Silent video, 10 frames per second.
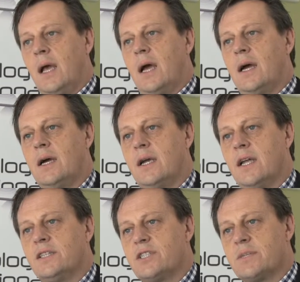
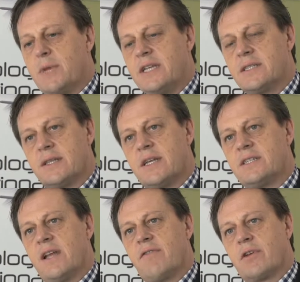It just means that
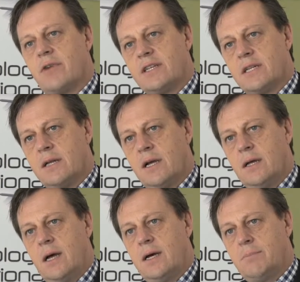there's an ever greater
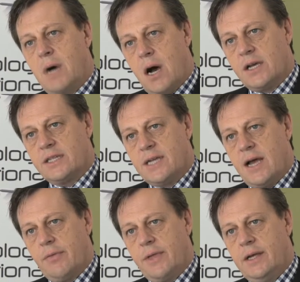market
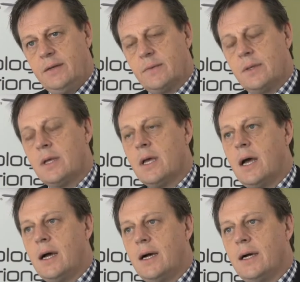out there.
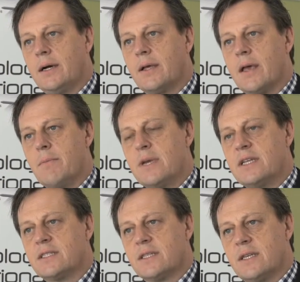It
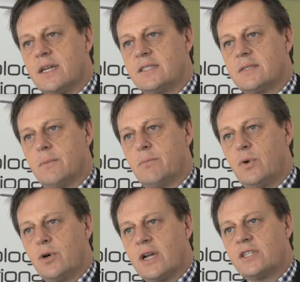means that there's
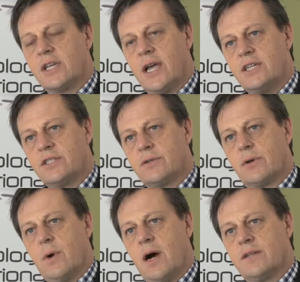more education
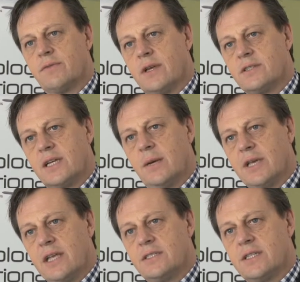required of those
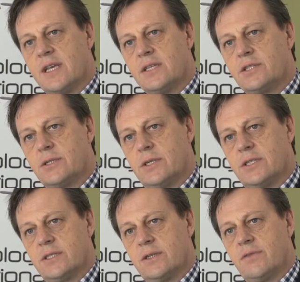coming into the
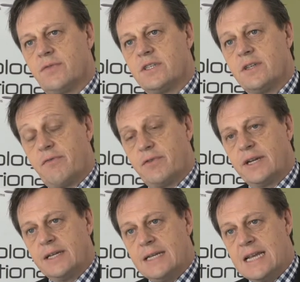industries, of the
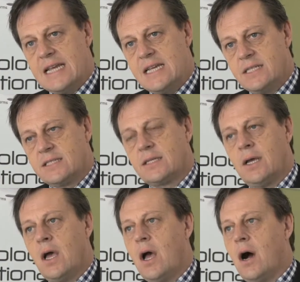differing needs
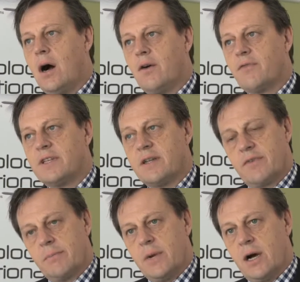of the
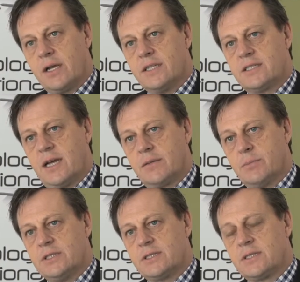different market
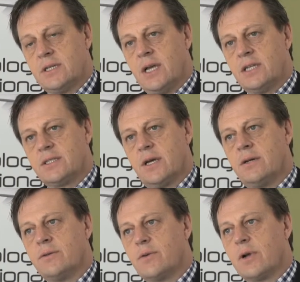segments.
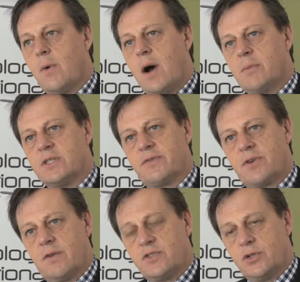So the requirements
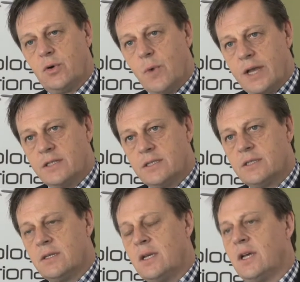for offshore
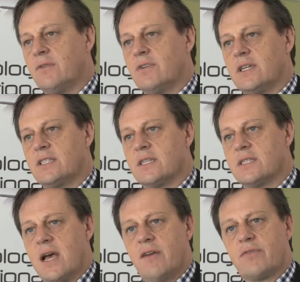wind
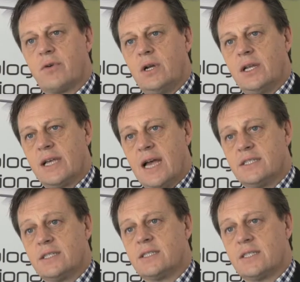versus that for oil and
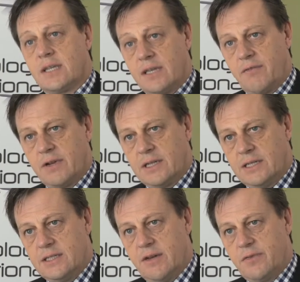gas is
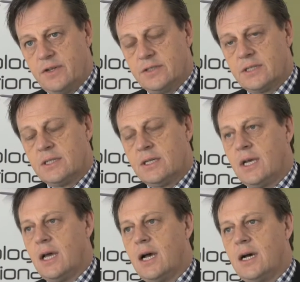significantly different.
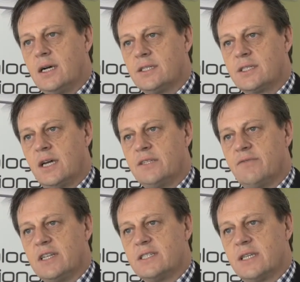Site
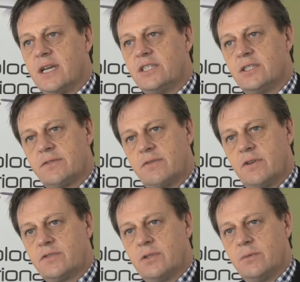investigations for
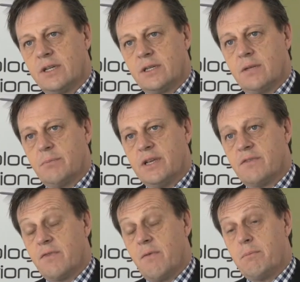offshore wind can be
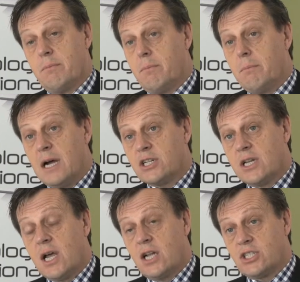of much
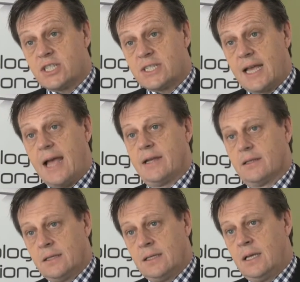larger
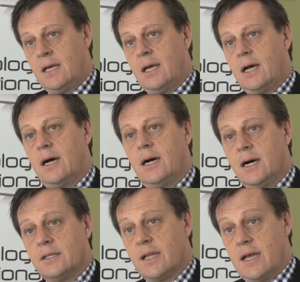scale,
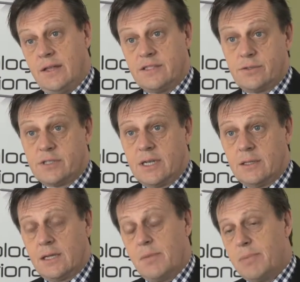and as a
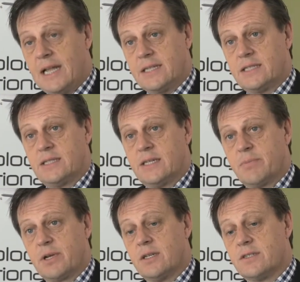result complexity,
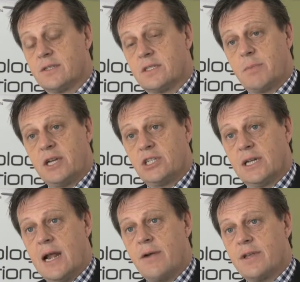because of the
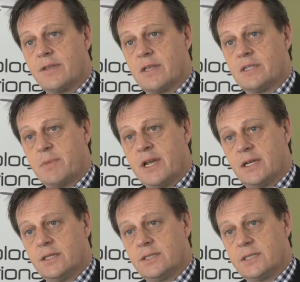spatial area that's
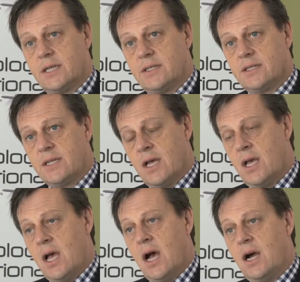being considered
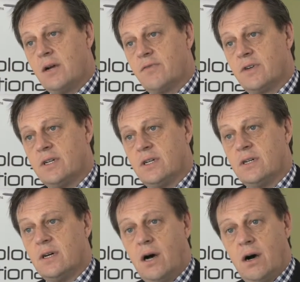
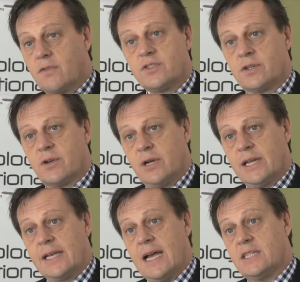over offshore
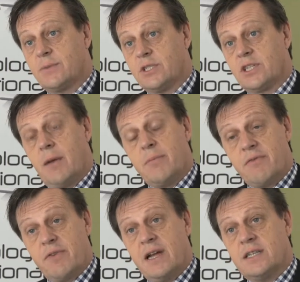oil and gas, which can be
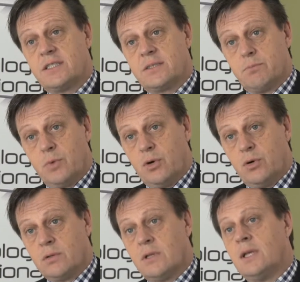fairly
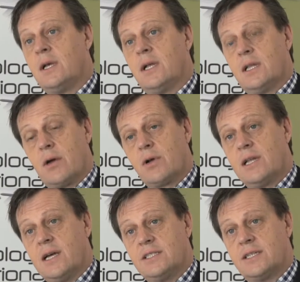small,
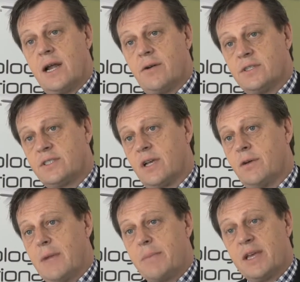localized areas,
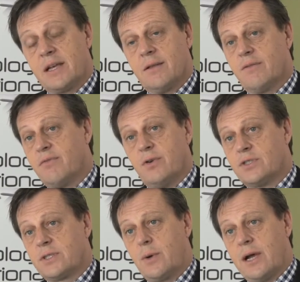so maybe
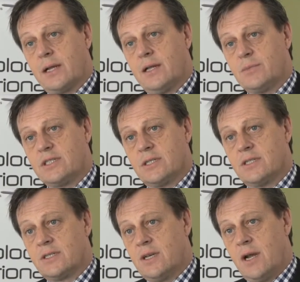4 square
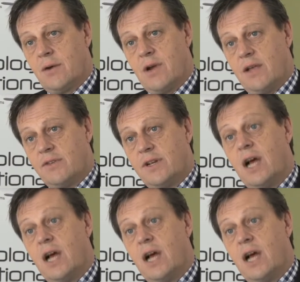kilometers rather than